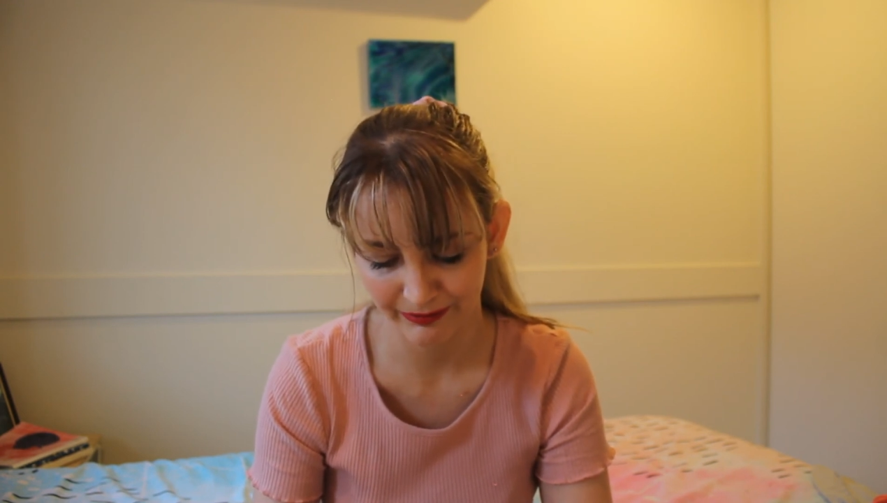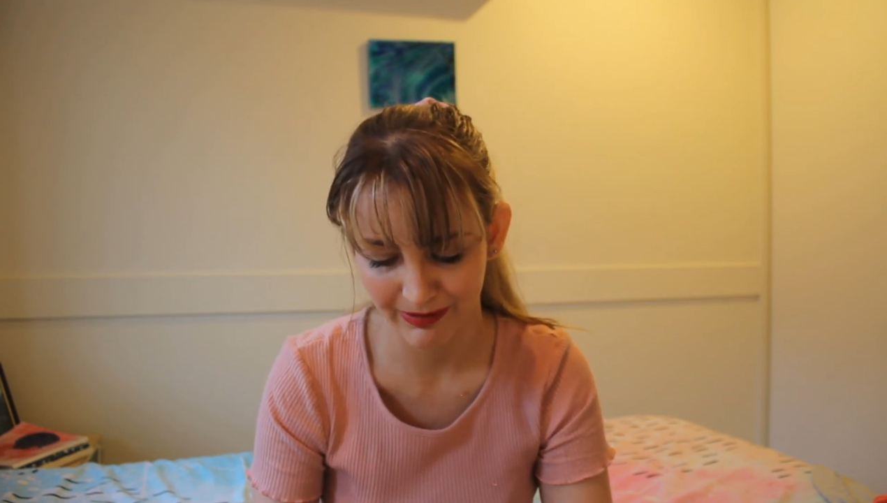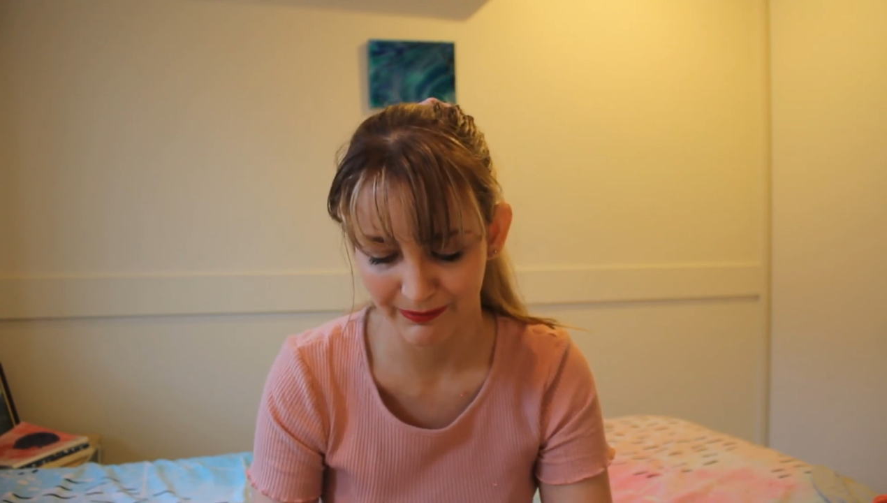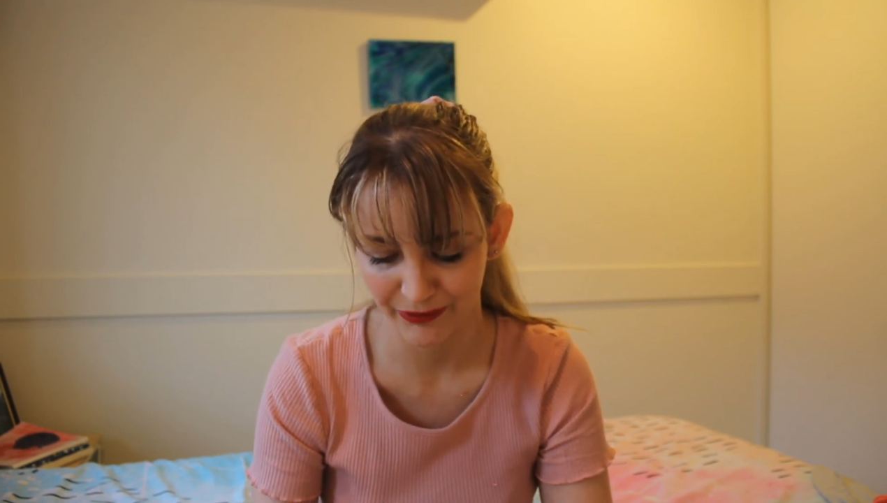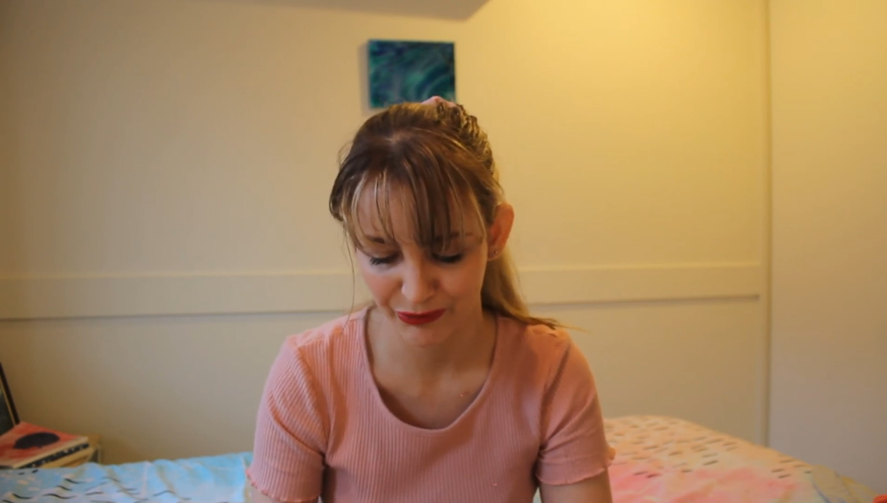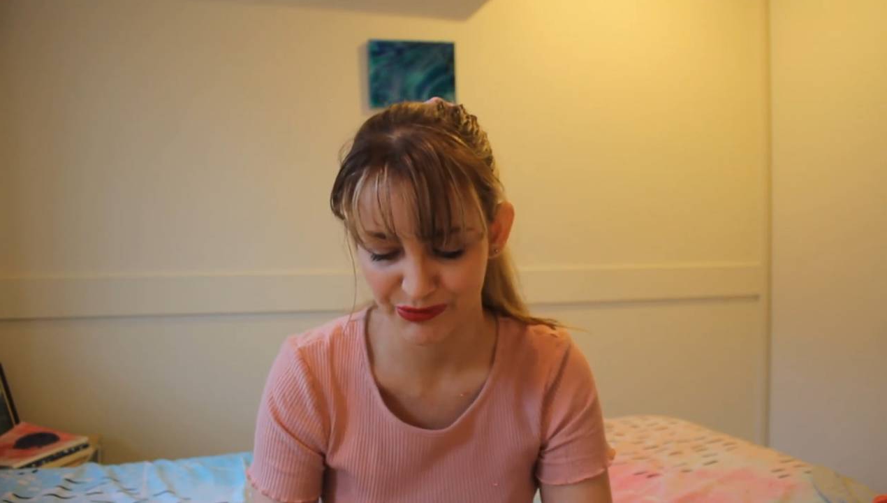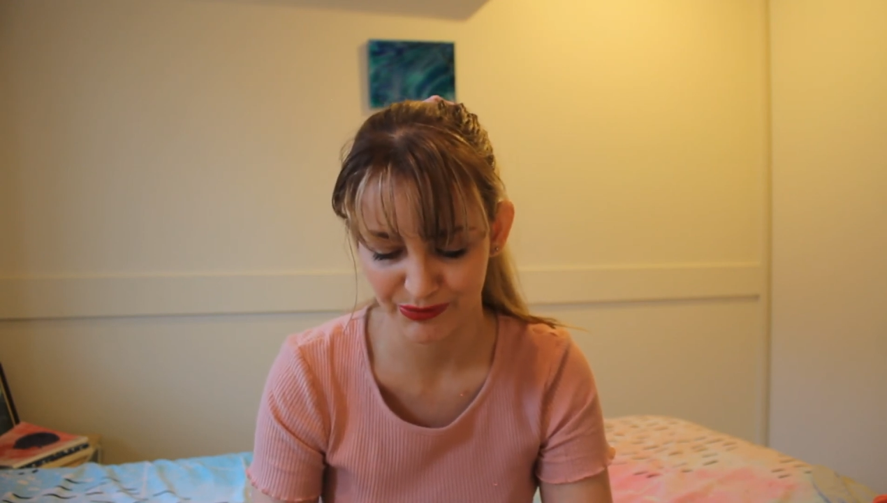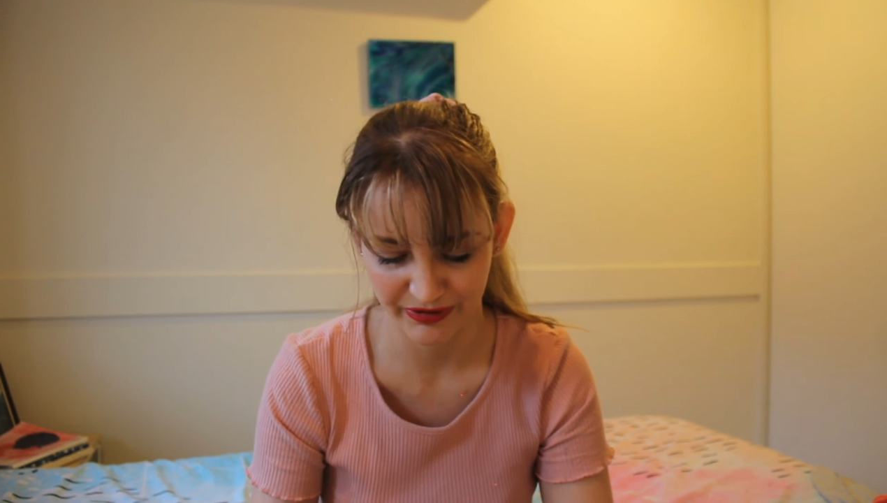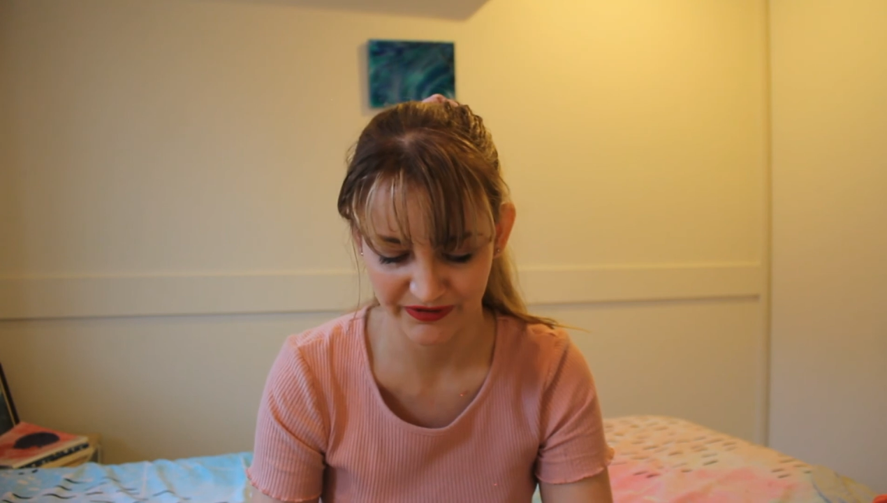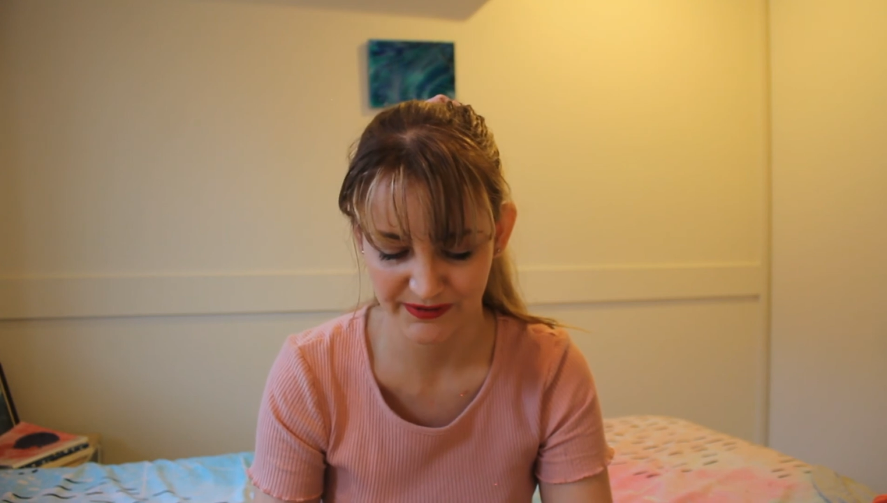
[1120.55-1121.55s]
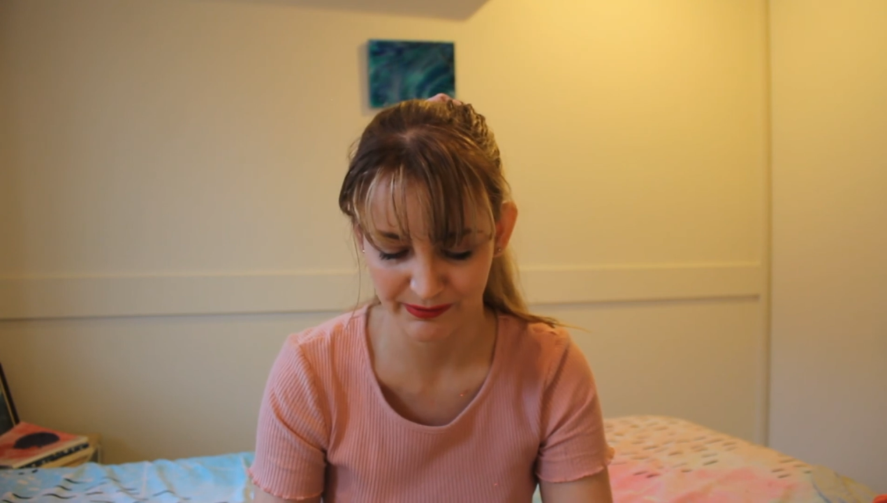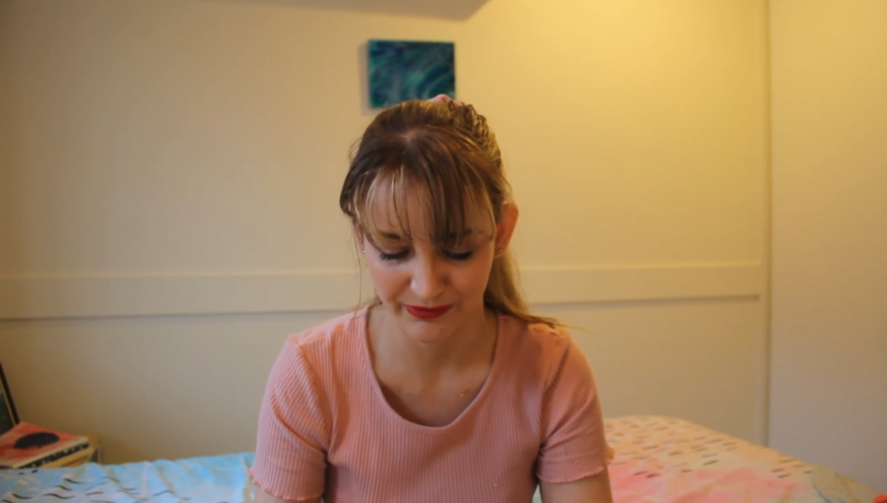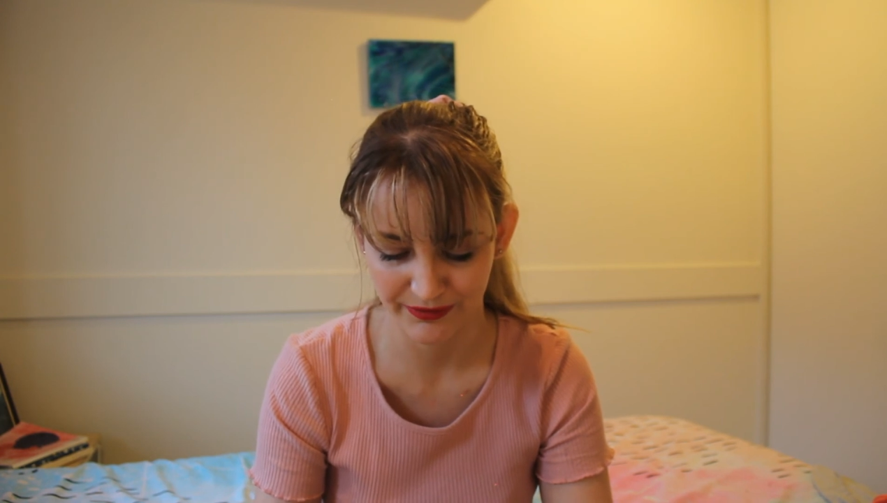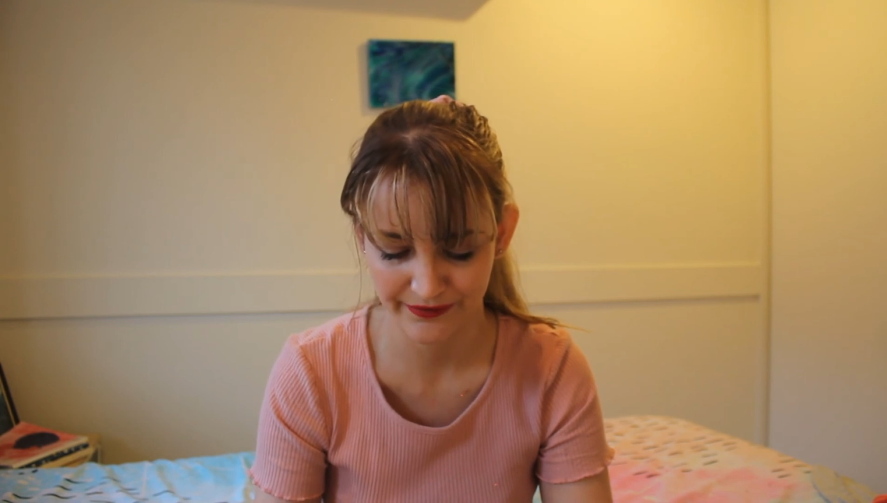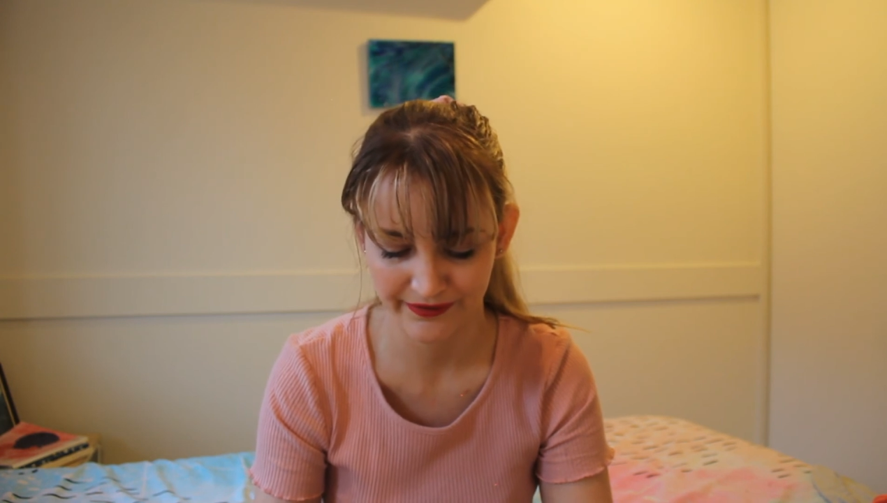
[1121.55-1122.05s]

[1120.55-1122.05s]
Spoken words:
my boss was really supportive